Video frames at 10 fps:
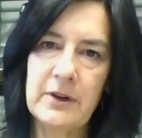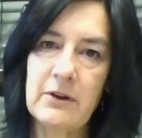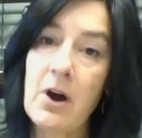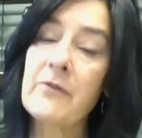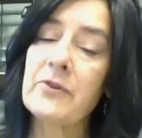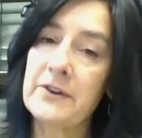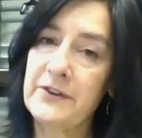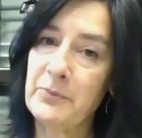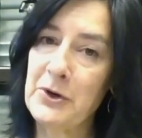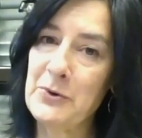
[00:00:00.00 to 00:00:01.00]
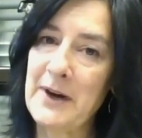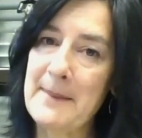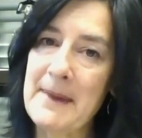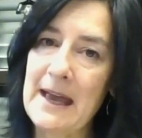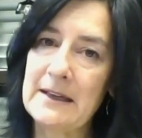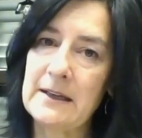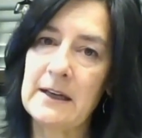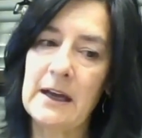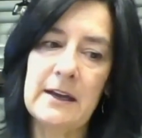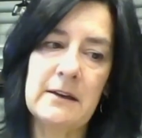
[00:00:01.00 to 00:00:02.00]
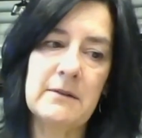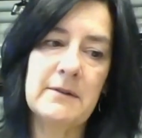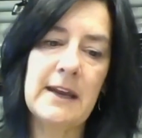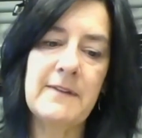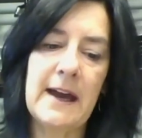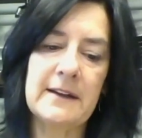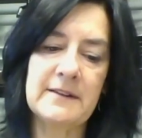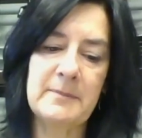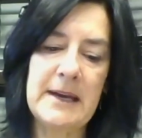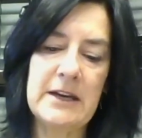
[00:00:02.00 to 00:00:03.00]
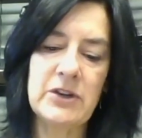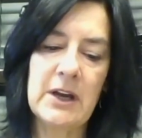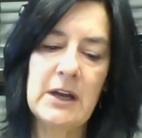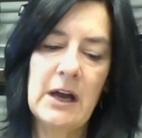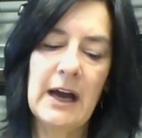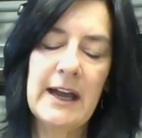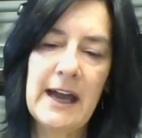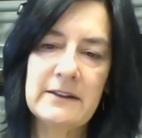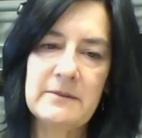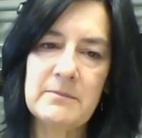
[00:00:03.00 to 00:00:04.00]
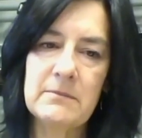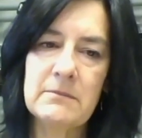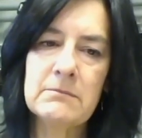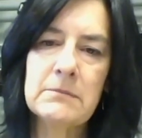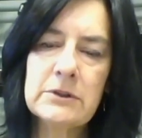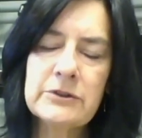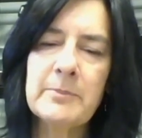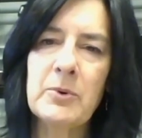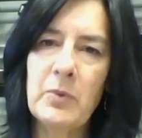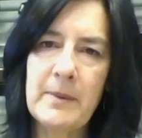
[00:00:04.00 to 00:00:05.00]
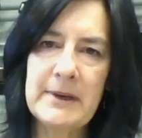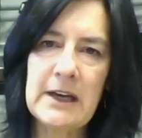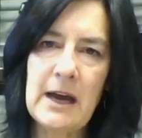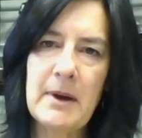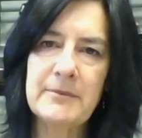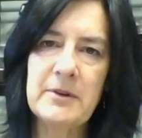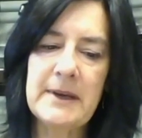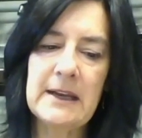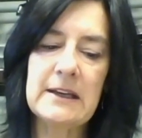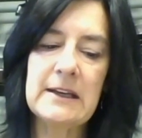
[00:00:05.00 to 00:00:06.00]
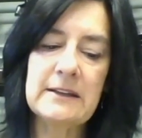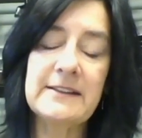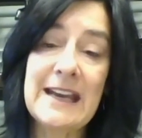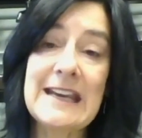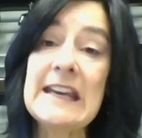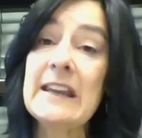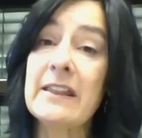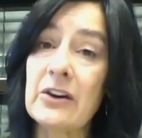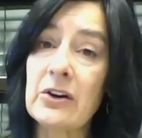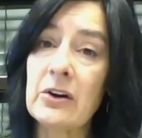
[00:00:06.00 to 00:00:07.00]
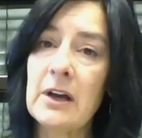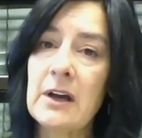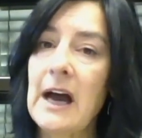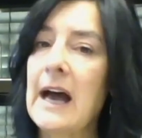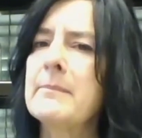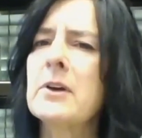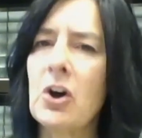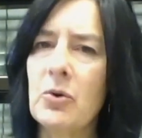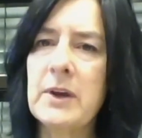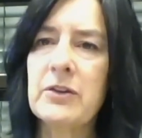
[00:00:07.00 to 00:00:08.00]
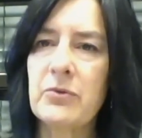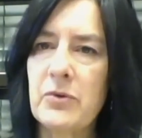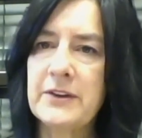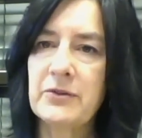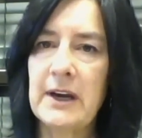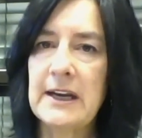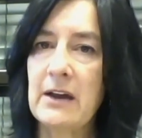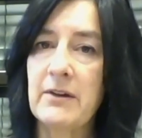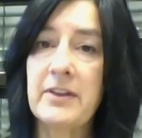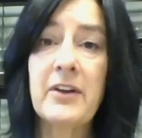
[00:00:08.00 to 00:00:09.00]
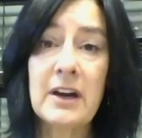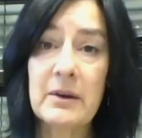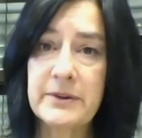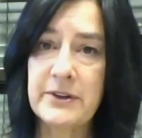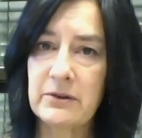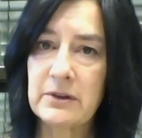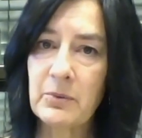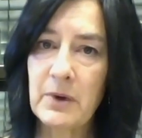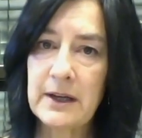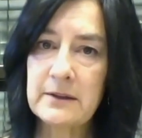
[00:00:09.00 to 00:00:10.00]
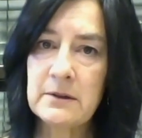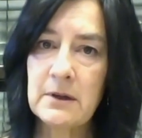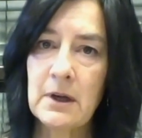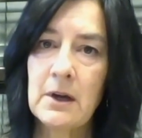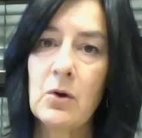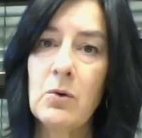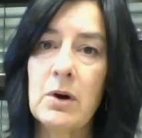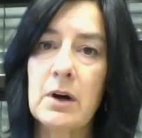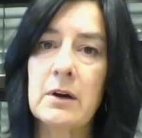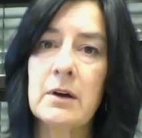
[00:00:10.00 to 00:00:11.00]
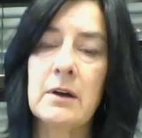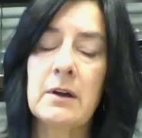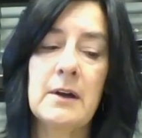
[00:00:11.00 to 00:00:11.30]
conference where you and I met and I gave that speech, I had multiple women come up to me and say either, I'm going through this right now and thought I was the only one, or